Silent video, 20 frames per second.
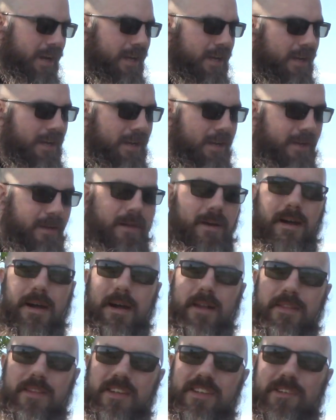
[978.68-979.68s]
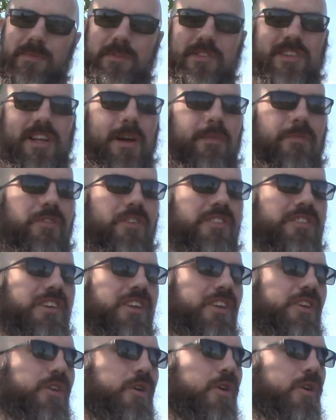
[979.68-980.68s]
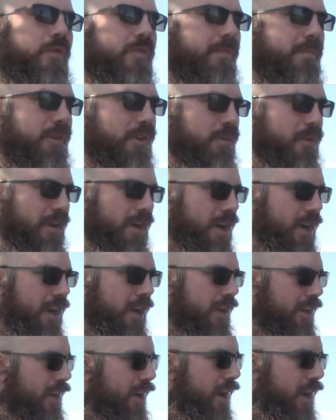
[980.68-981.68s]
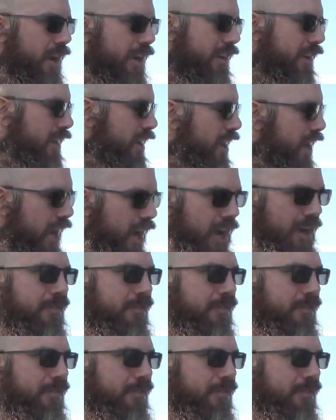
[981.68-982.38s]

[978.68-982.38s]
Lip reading: I think it's about time for us to get going. We've been going on and on and on